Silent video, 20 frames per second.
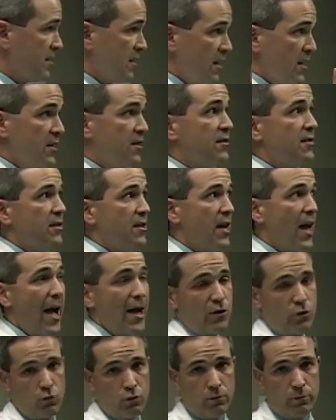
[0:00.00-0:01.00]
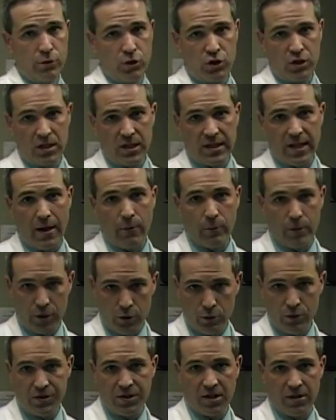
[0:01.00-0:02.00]
is the actual machine that we
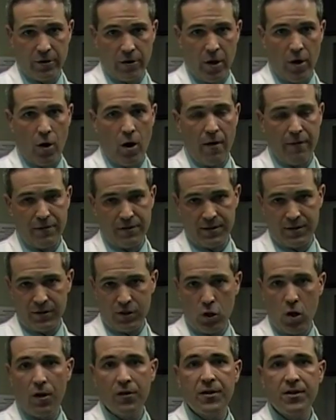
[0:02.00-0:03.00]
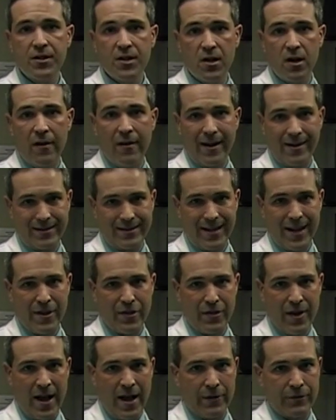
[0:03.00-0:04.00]
use here in our office. It's called the DRX
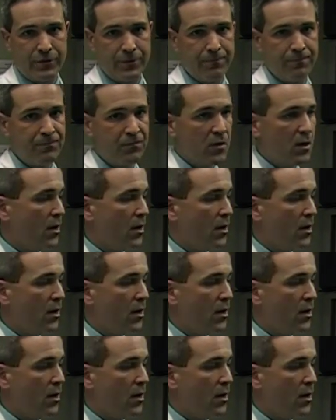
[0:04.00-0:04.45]
9000.